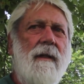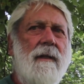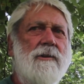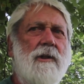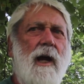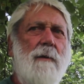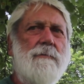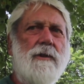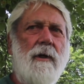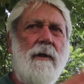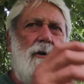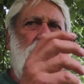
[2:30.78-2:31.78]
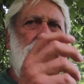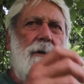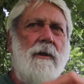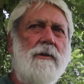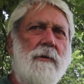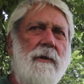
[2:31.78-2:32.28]
sap started to go up
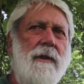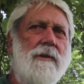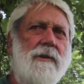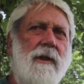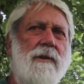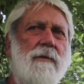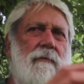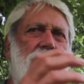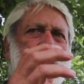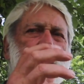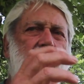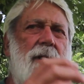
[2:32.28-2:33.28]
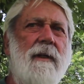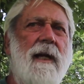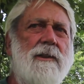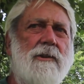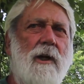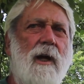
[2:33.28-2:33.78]
into the tree and starts to invigorate, and
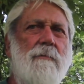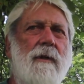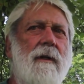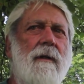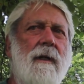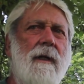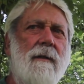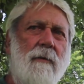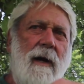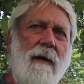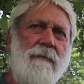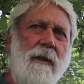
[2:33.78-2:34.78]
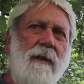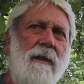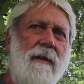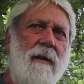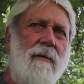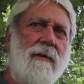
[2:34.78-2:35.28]
that's time to graft in,
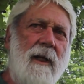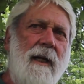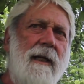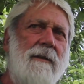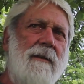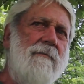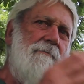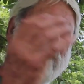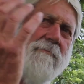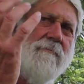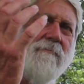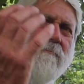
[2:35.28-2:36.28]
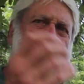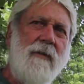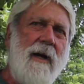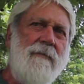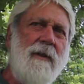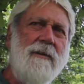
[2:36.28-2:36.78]
and they would connect. And
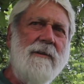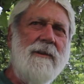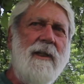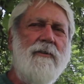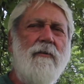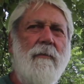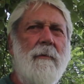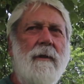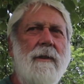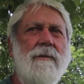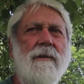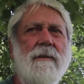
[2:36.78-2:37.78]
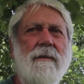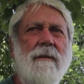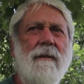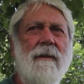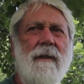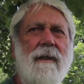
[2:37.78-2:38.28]
grafting is actually pretty easy.
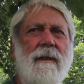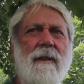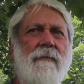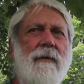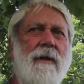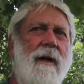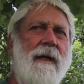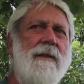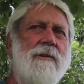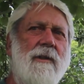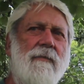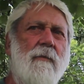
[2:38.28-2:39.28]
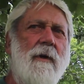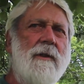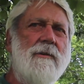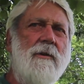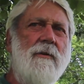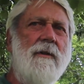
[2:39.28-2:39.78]
Different kinds, different
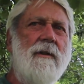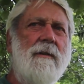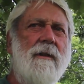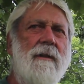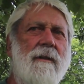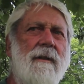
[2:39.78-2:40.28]
ways of doing it.